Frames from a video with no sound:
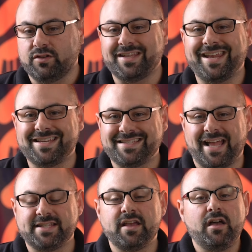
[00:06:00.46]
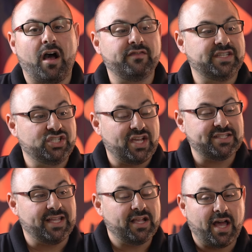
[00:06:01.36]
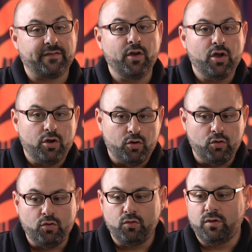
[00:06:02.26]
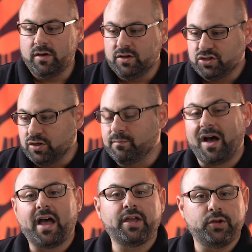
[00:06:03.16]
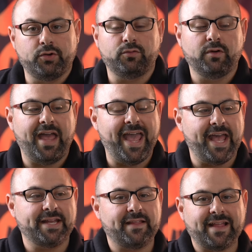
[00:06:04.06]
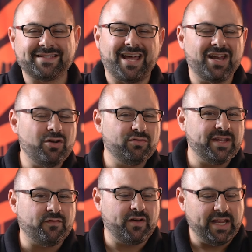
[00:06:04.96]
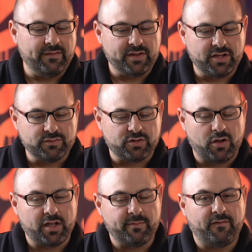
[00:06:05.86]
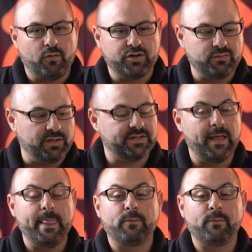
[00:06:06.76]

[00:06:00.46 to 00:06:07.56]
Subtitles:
wheels in a sense of suggesting kind of who should buy who. And that's kind of no different even because we're talking about forged wheels.